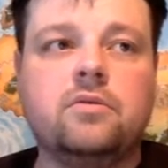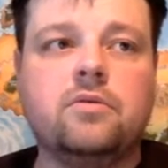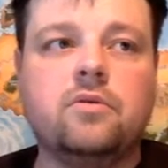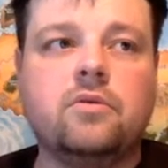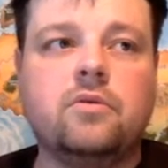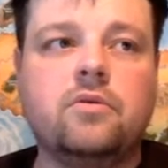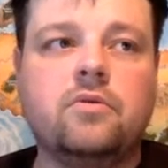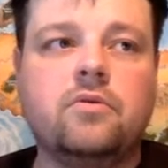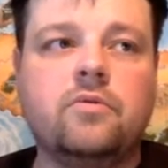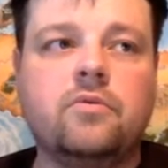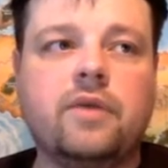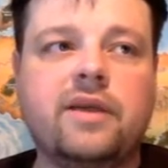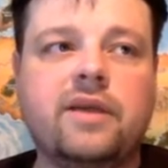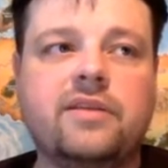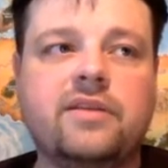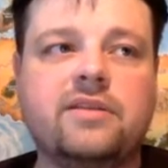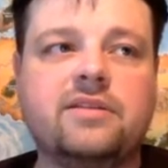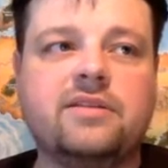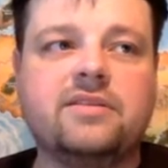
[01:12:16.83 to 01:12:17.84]
who
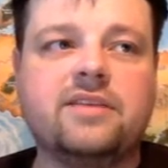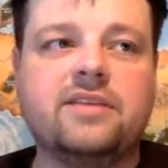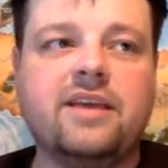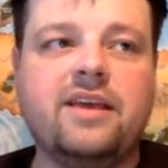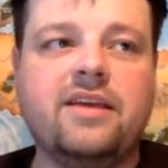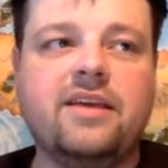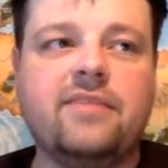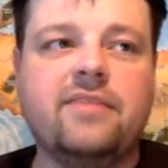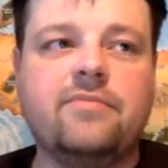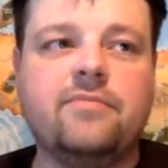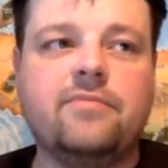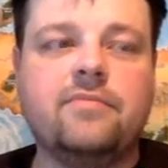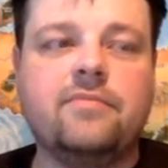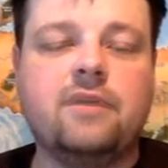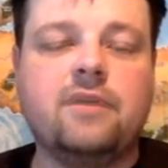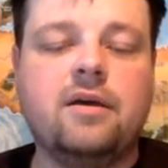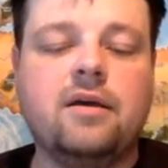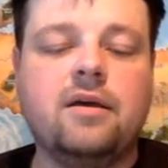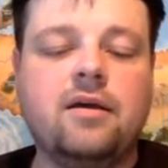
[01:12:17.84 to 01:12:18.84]
ran this game,
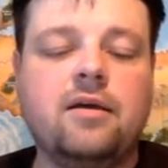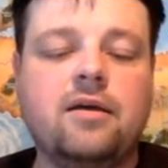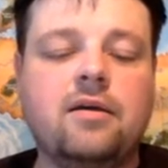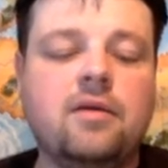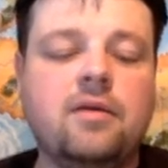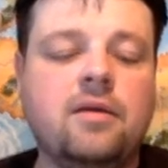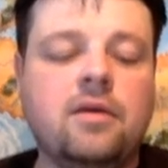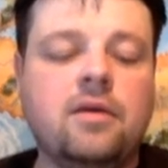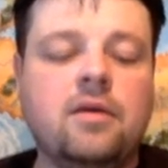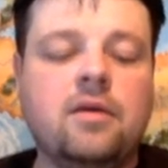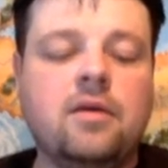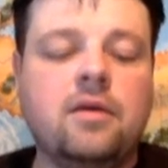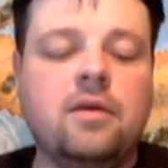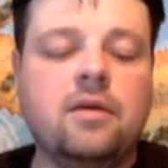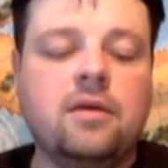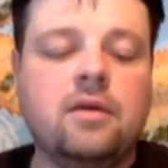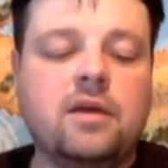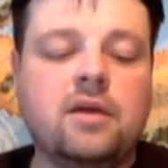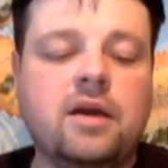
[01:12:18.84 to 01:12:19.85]

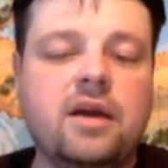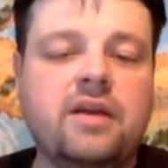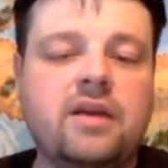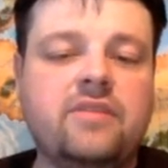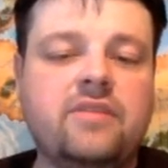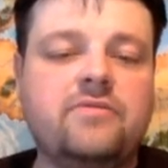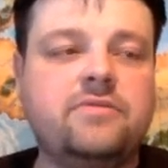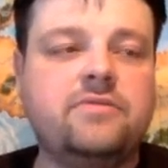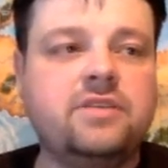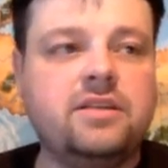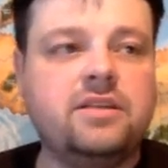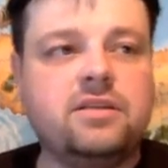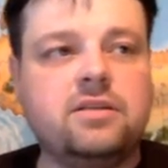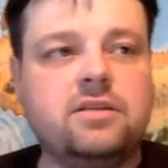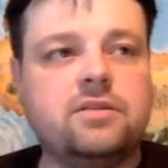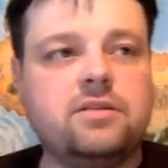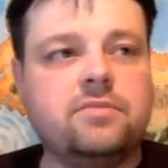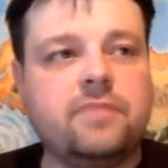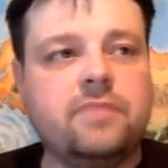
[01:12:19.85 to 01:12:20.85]
kind of
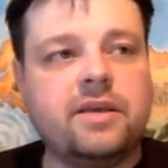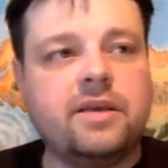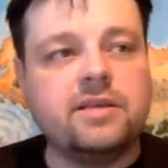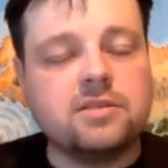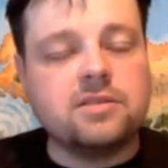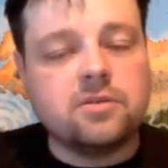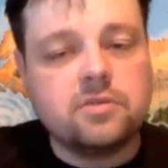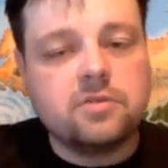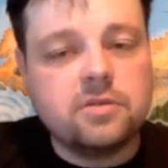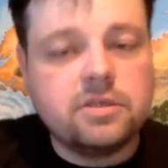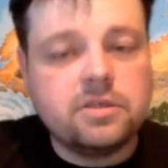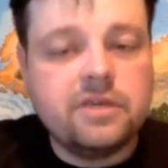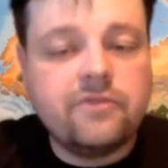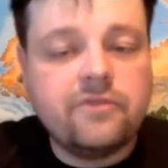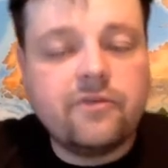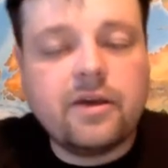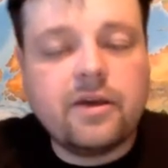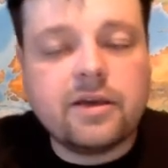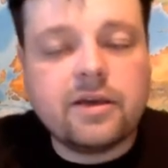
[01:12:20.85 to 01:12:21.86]
didn't make certain
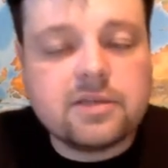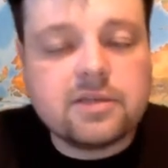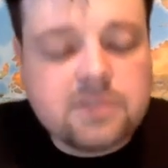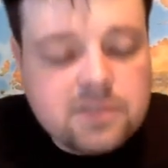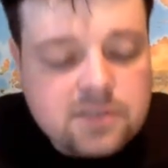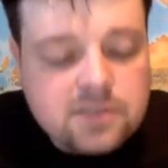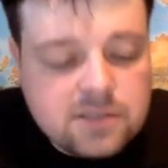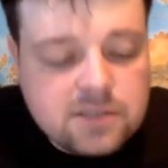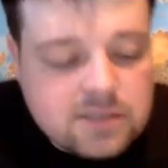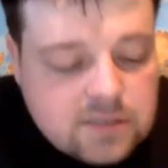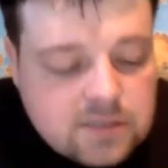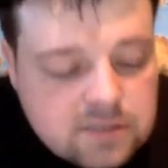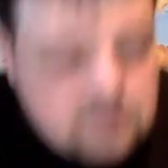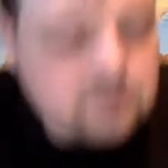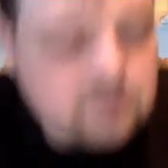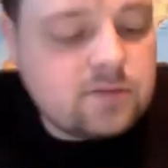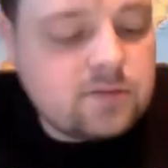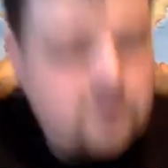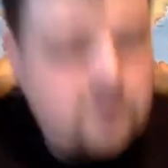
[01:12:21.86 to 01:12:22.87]
defects
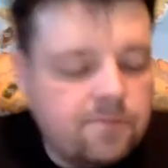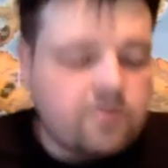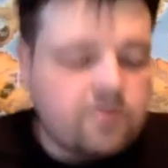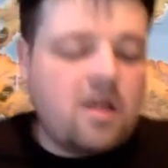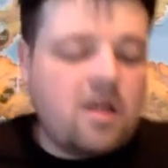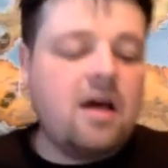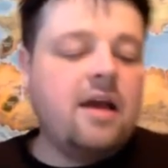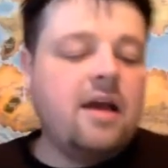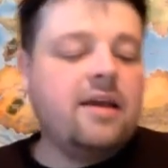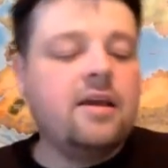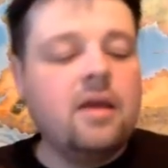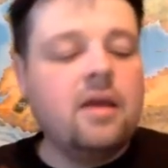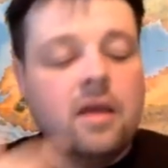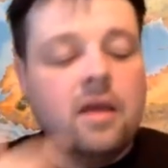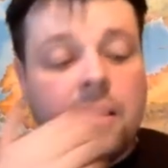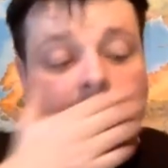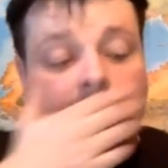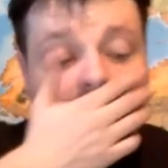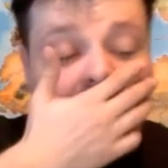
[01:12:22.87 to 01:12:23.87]
apply.
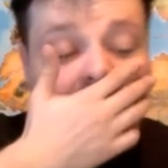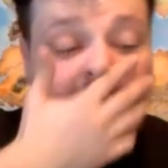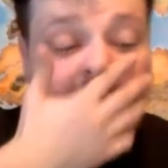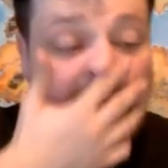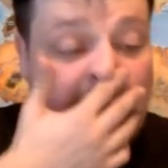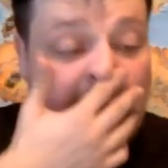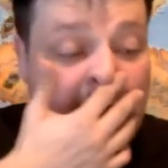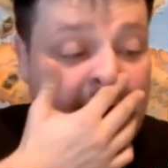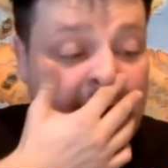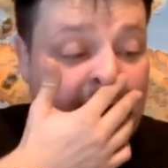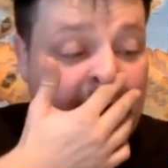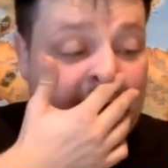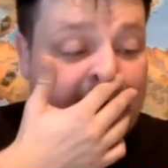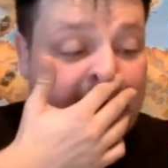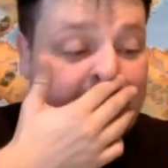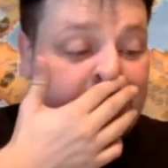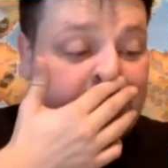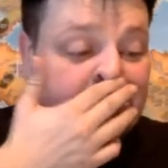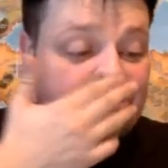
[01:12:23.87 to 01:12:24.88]
Like, I had a
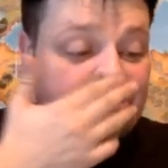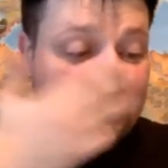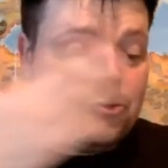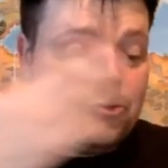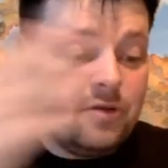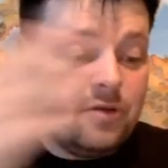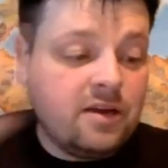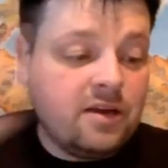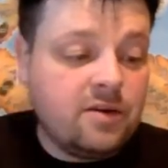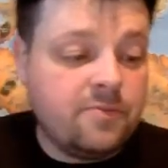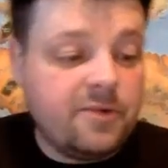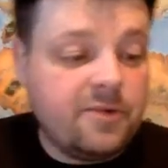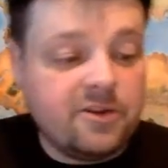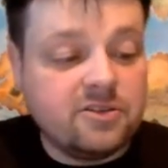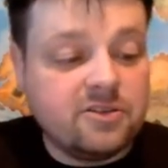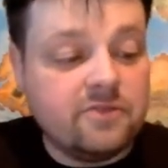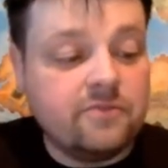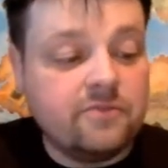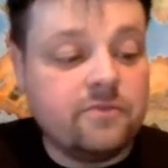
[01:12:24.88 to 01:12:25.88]
character who had an
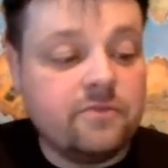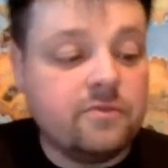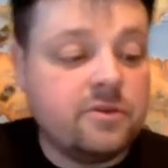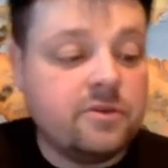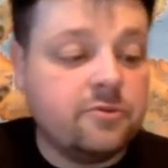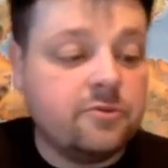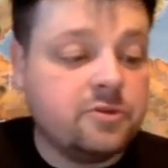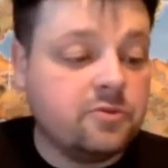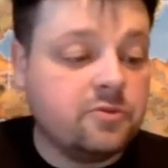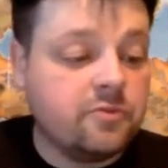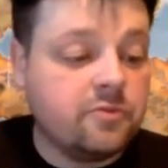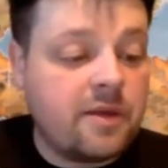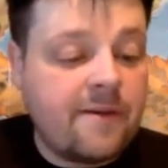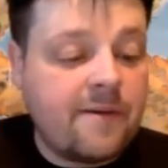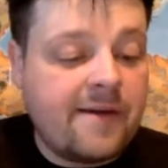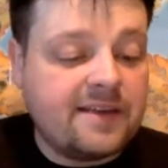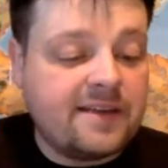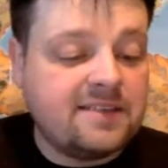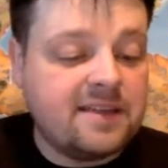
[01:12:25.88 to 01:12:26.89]
appearance that was
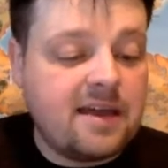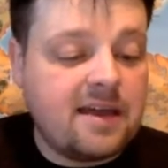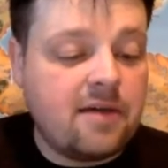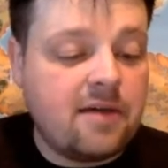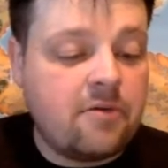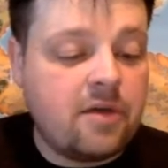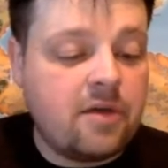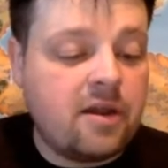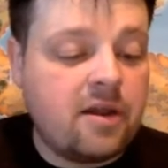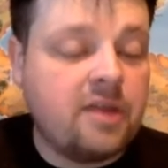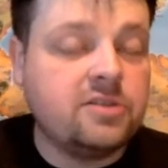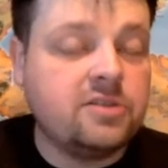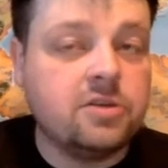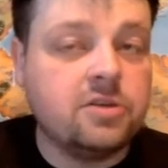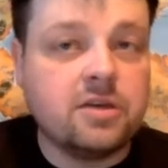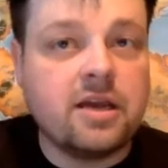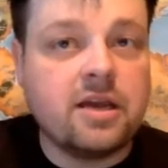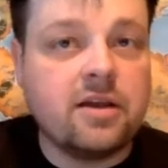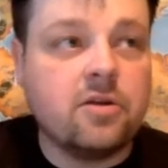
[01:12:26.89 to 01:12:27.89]
maxed out, and I
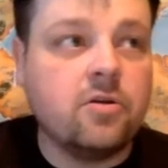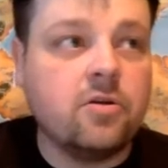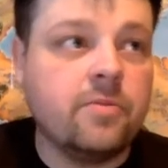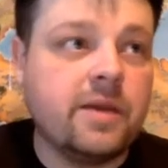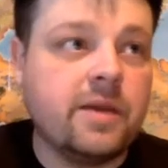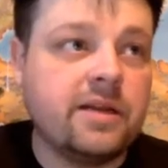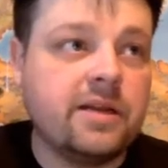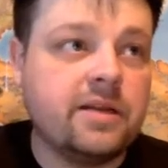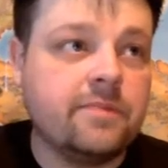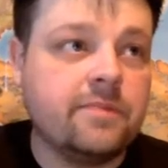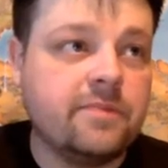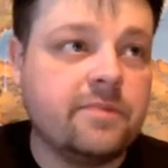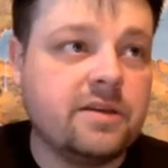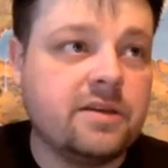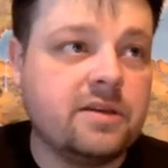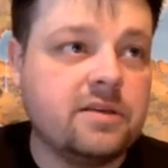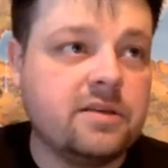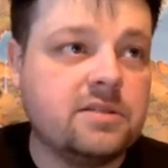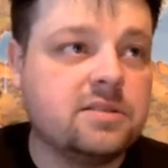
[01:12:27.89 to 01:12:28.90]
took Guy Girl Magnet
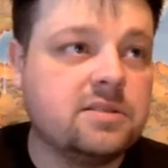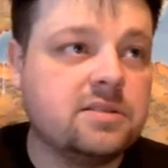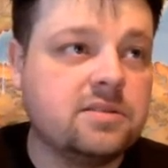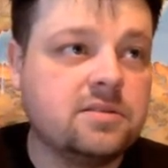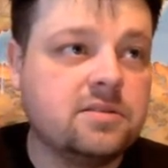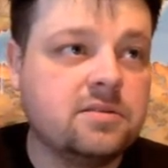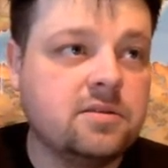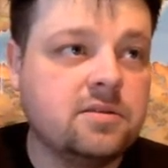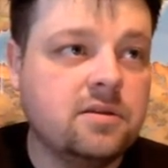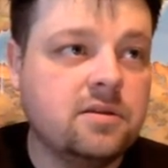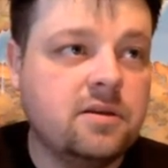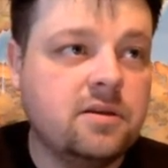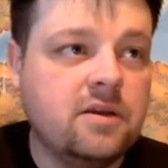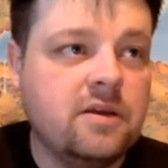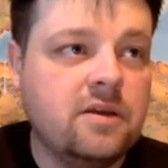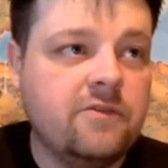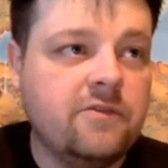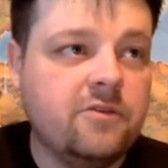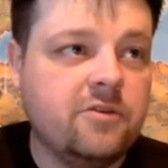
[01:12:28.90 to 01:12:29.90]
because
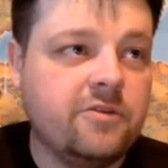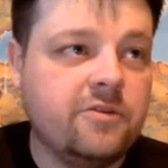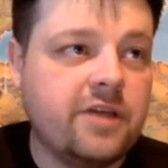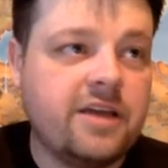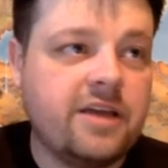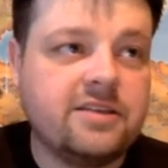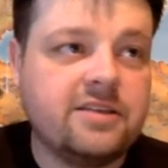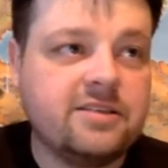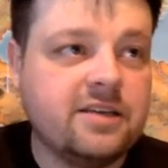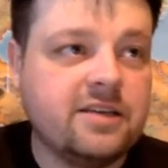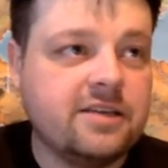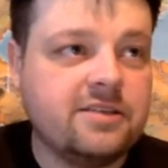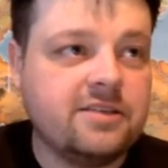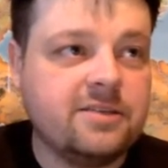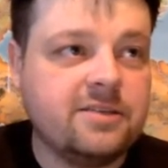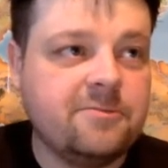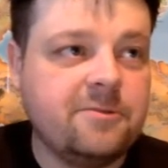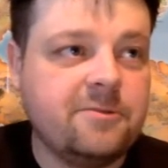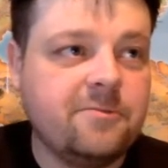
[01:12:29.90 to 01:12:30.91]
you're that
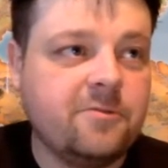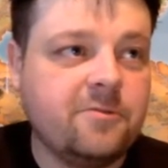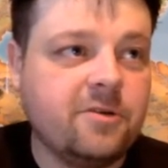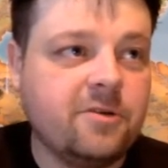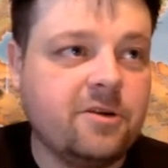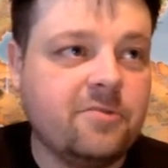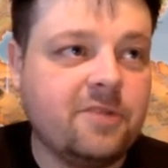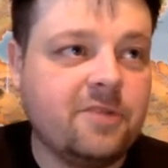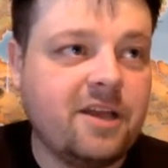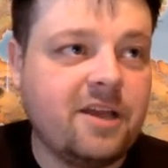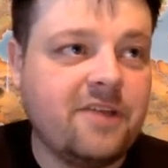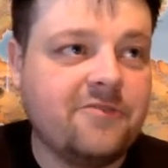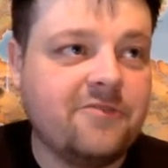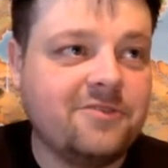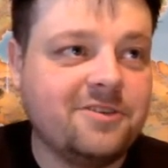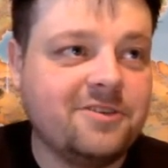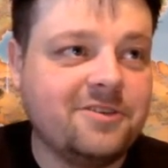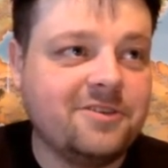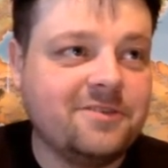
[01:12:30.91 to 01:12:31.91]
sexy, people are going to be
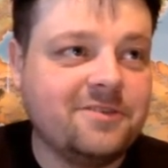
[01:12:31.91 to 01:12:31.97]
after you.